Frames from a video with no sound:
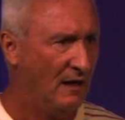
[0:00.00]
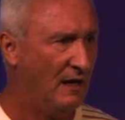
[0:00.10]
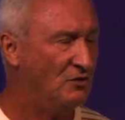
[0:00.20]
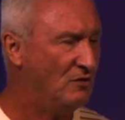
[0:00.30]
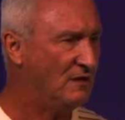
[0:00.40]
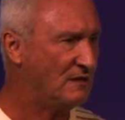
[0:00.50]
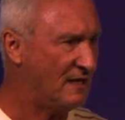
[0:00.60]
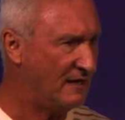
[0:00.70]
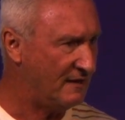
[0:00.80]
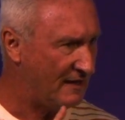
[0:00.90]
And you need to
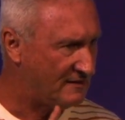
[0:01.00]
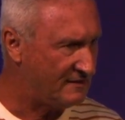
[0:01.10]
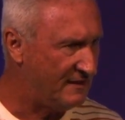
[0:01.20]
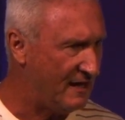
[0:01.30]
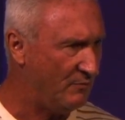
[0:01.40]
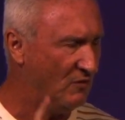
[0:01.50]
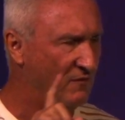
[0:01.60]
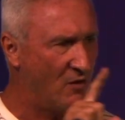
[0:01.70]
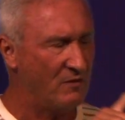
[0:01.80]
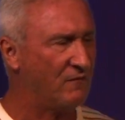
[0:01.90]
take that step. You've
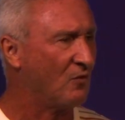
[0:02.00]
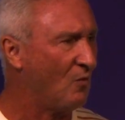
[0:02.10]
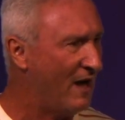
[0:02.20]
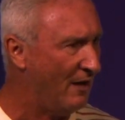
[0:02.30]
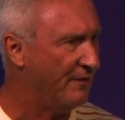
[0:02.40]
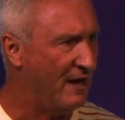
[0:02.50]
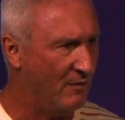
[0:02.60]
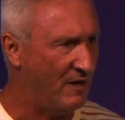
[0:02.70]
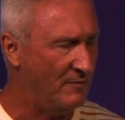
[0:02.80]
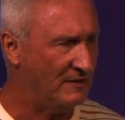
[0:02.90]
known it for a while now.
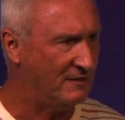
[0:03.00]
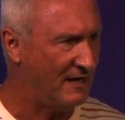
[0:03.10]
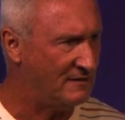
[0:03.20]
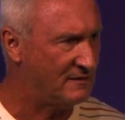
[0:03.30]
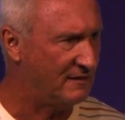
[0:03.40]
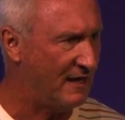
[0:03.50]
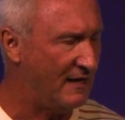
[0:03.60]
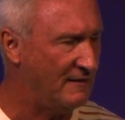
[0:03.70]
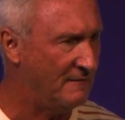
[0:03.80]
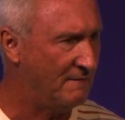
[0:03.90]
Maybe today's the day.